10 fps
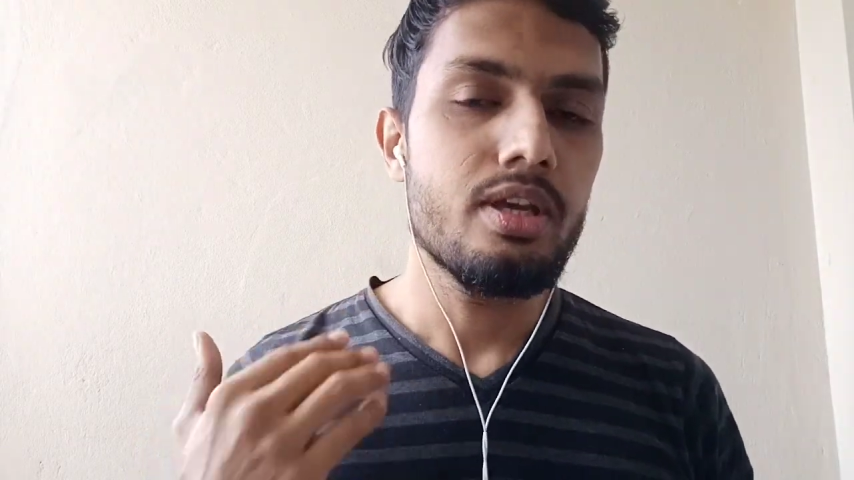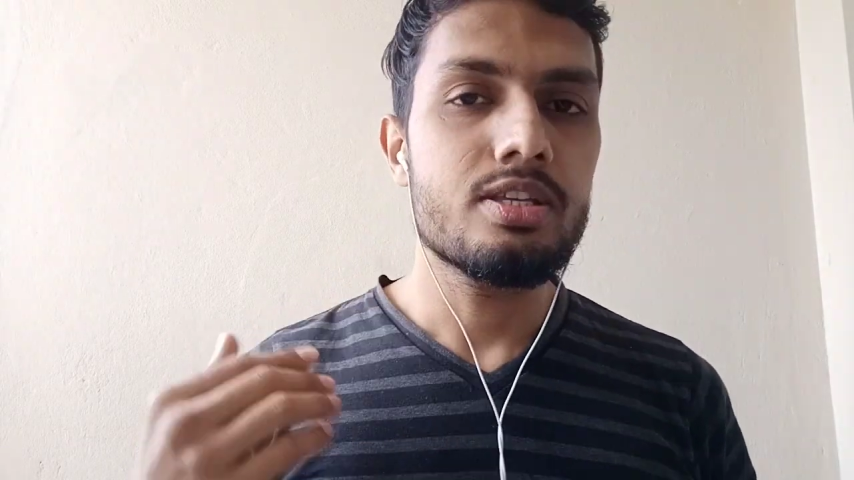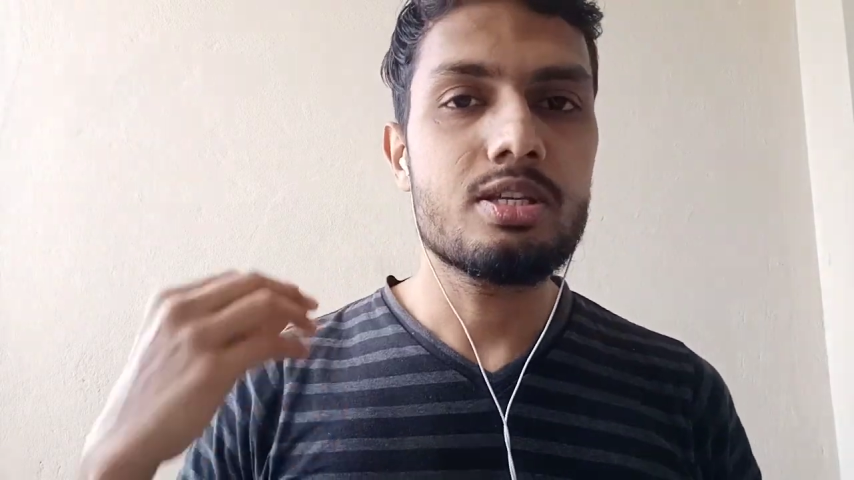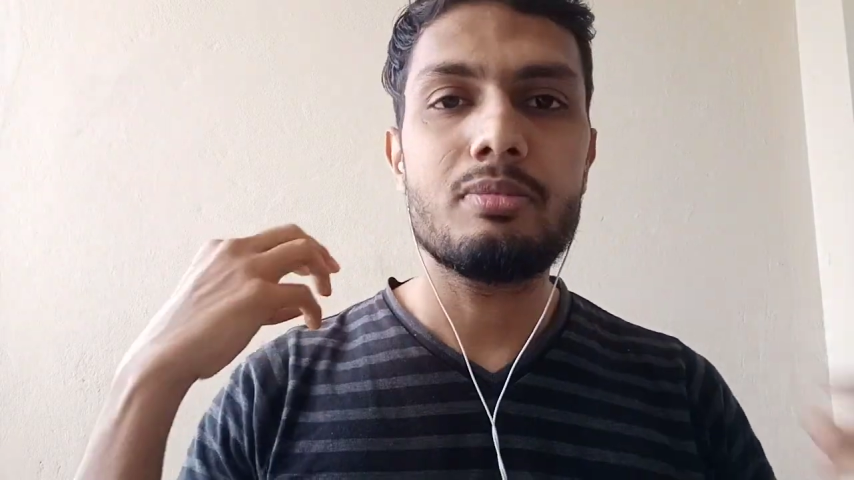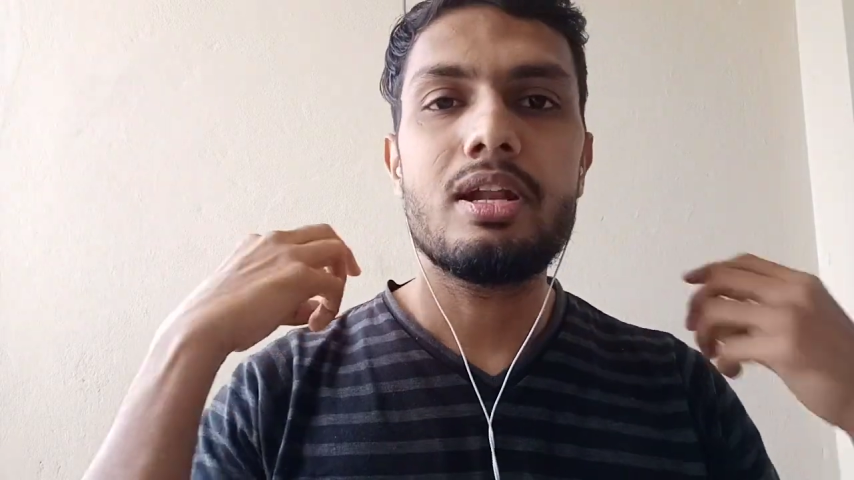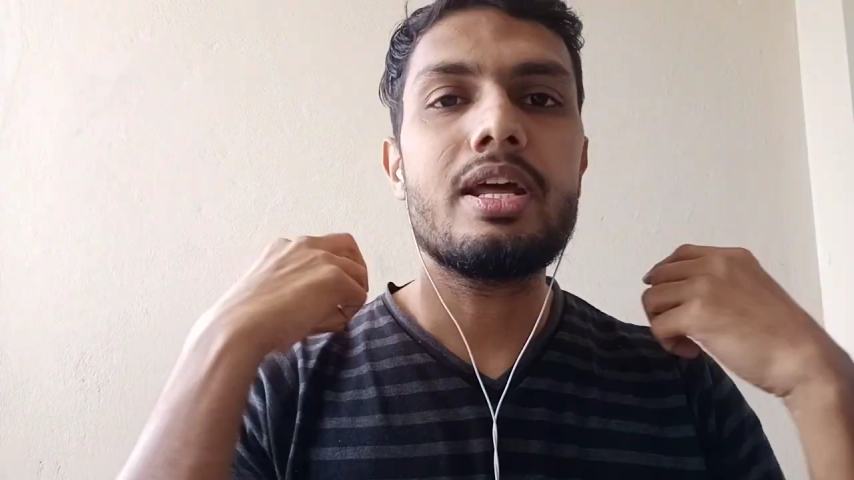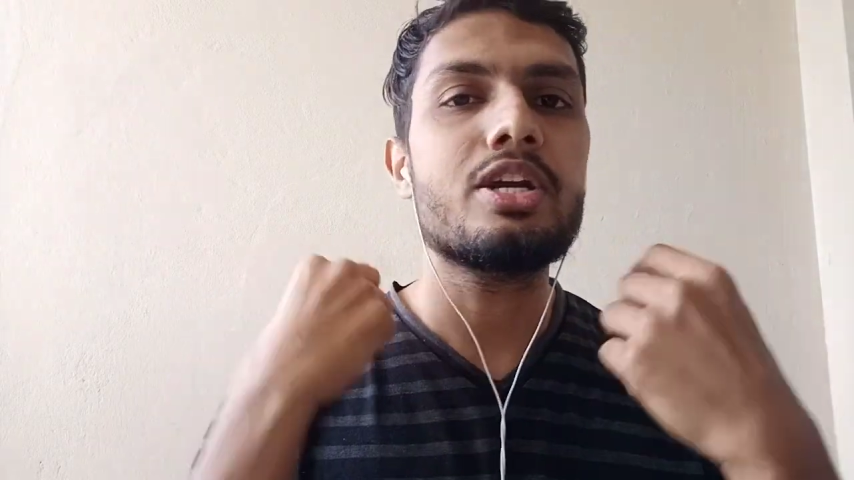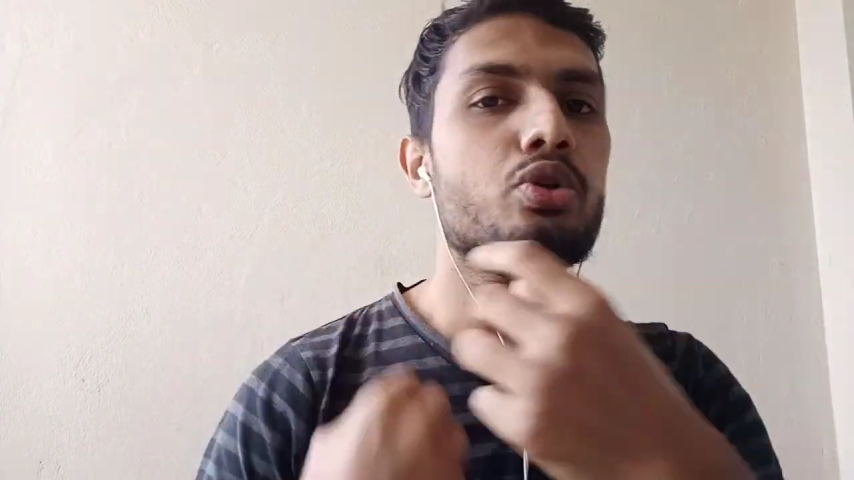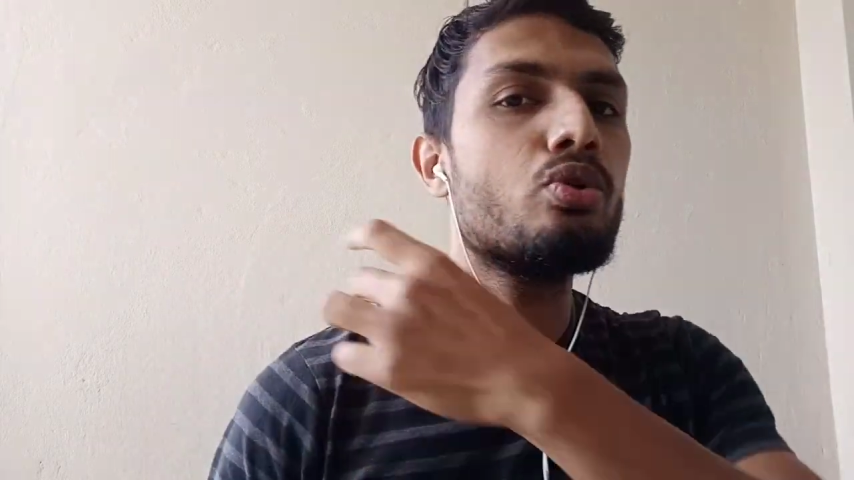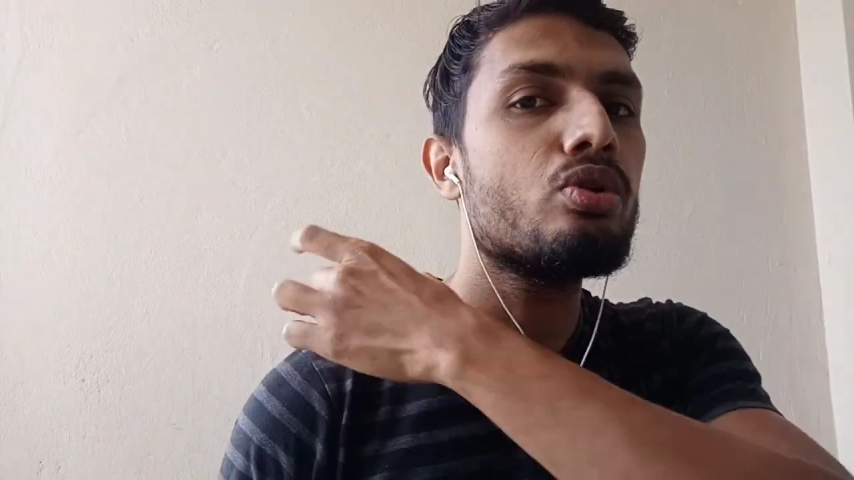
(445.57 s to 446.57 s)
Similarly, I
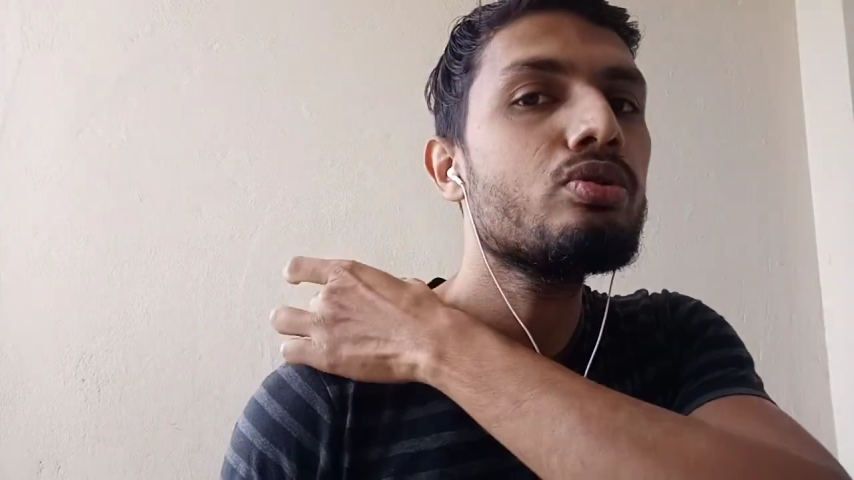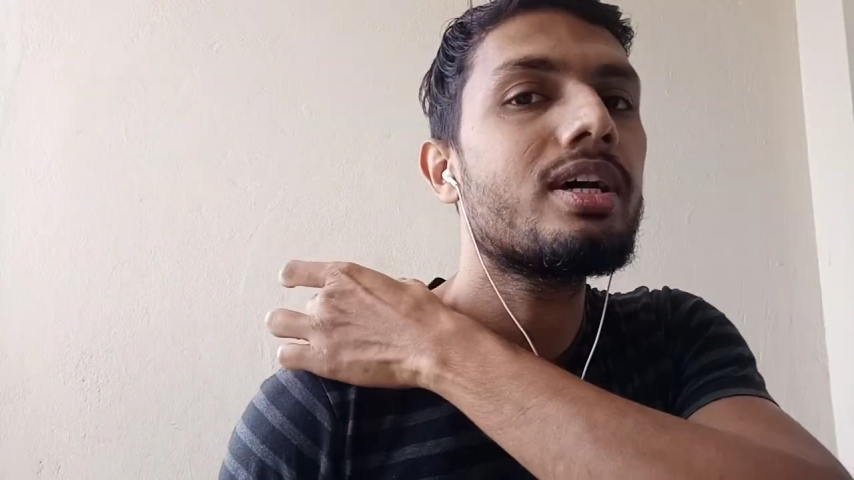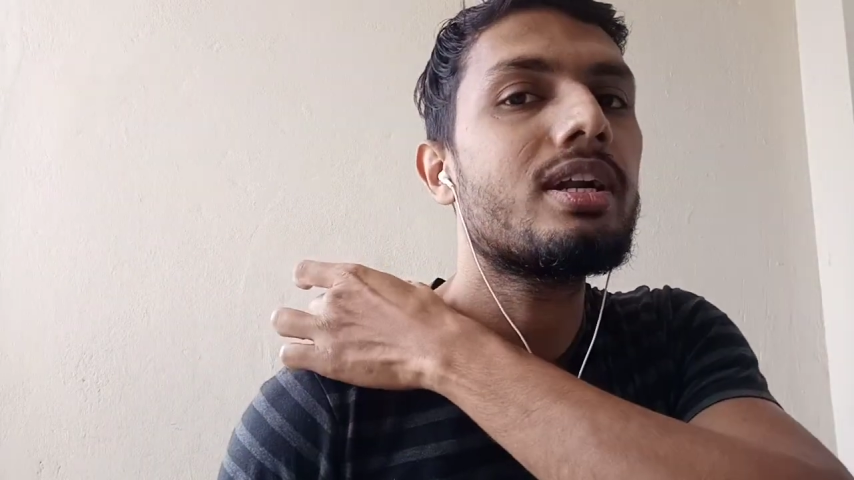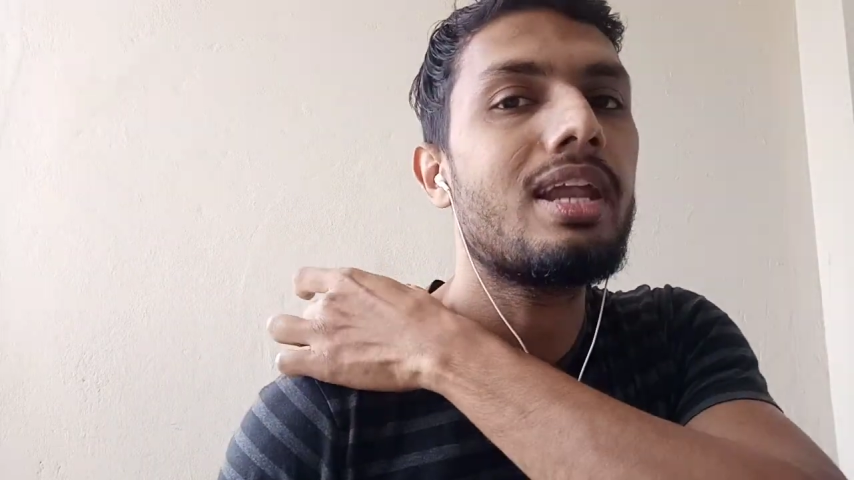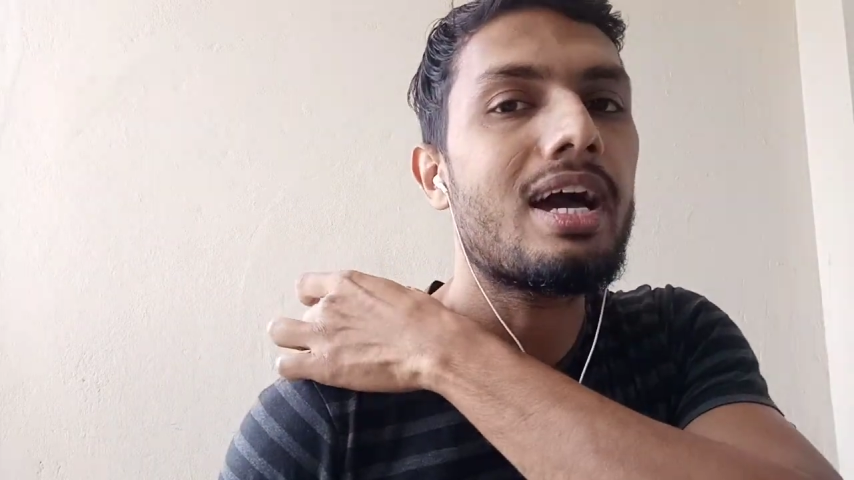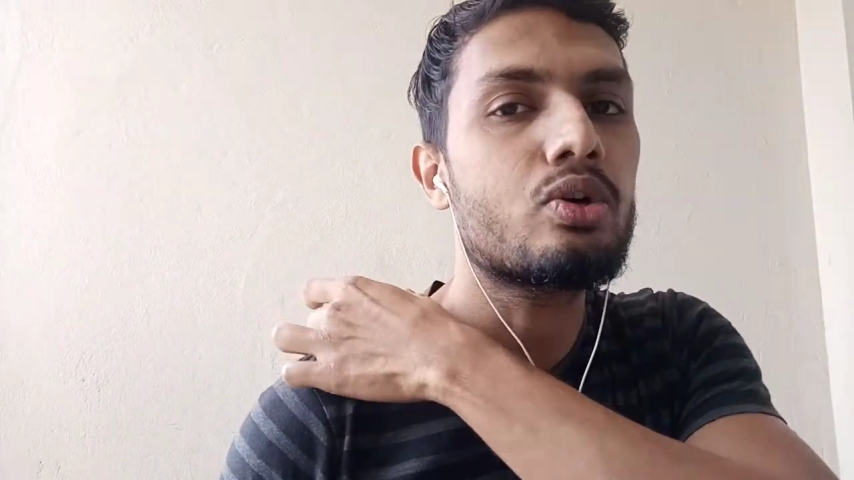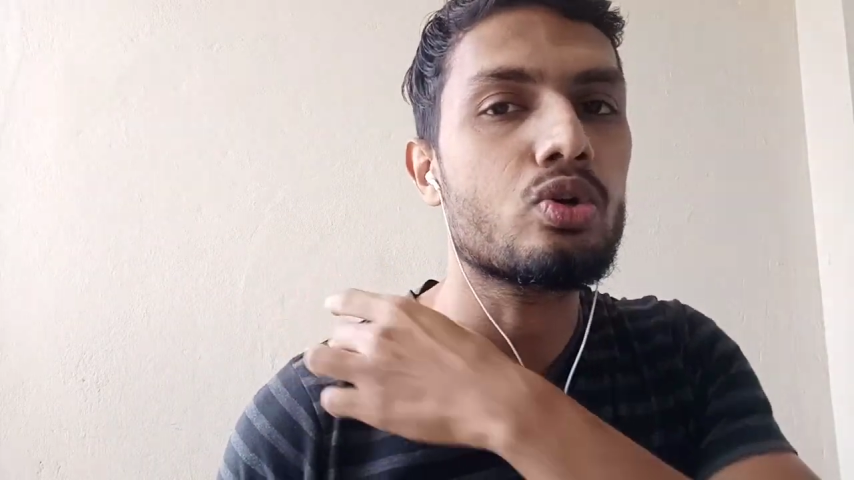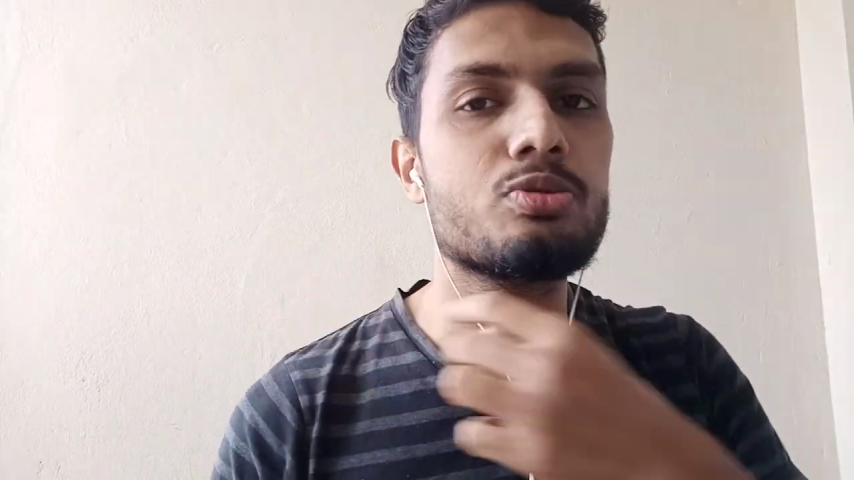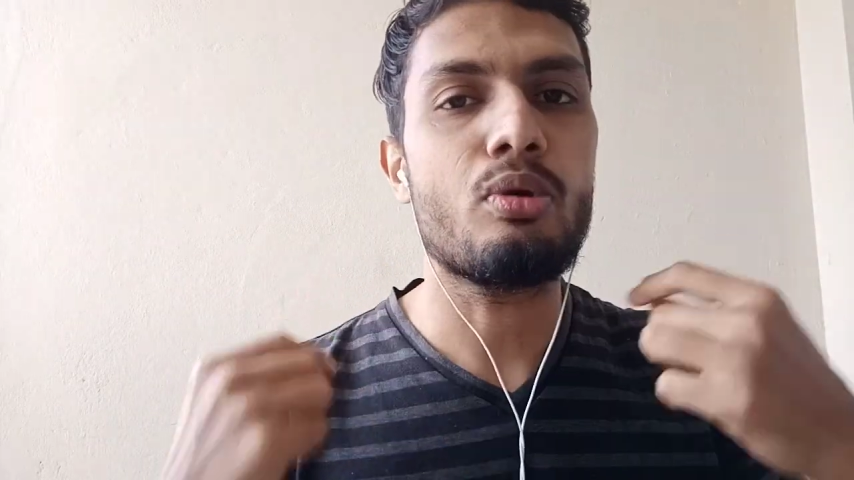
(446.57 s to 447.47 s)
showed you that lacrosse